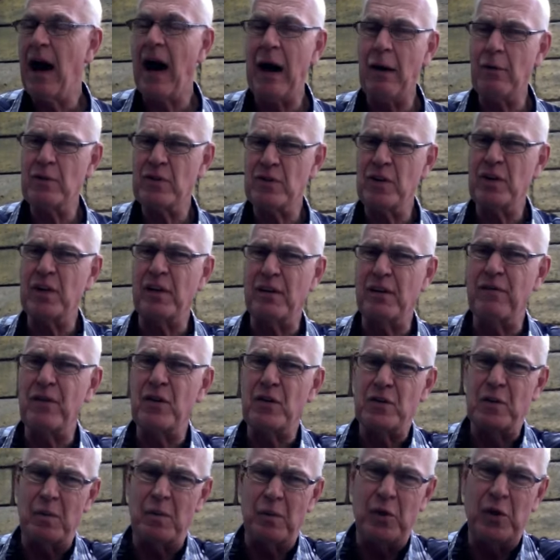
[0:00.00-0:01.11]
I was looking
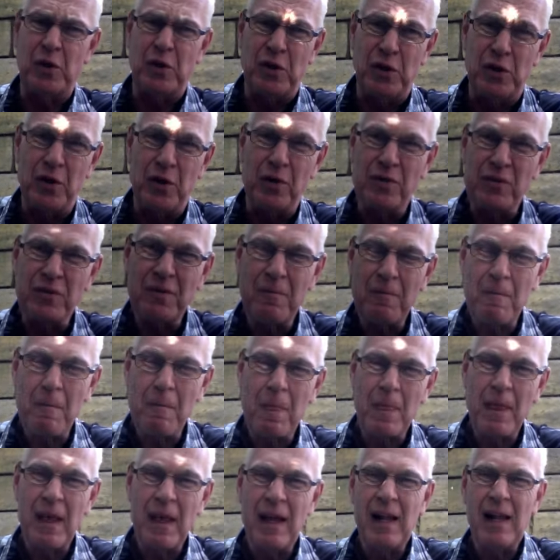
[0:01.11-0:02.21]
for some good news.
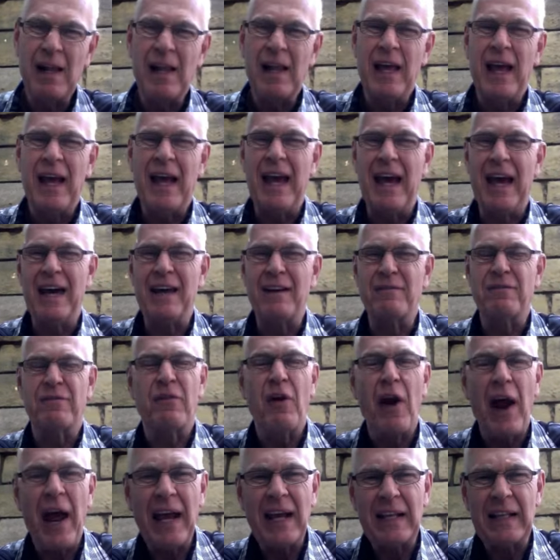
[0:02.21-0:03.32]
And
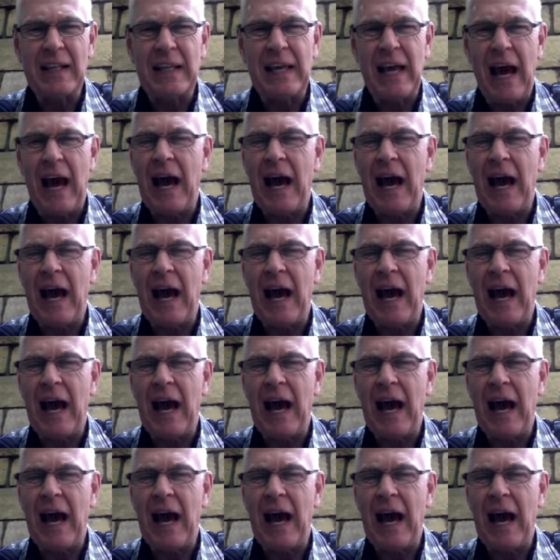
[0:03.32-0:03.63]
frankly,